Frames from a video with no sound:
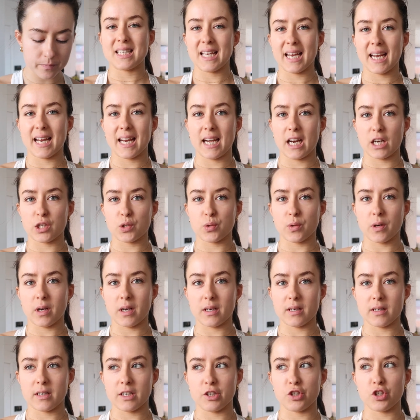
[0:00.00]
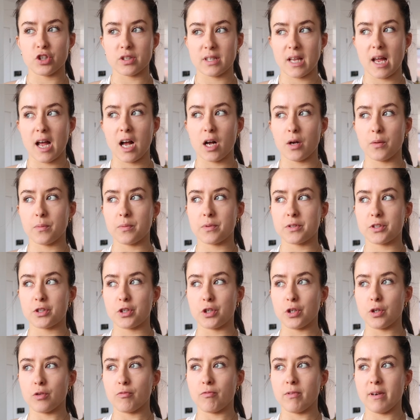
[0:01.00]
Taking ashwagandha just helps
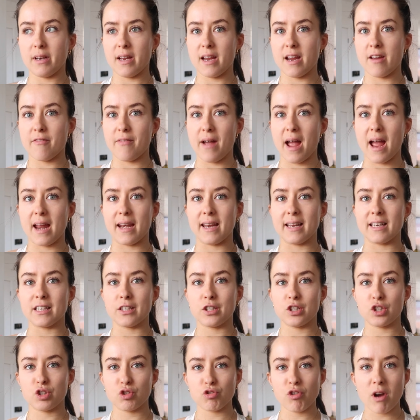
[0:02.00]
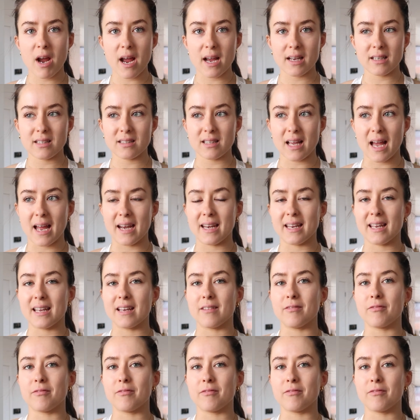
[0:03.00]
to relieve any stress, any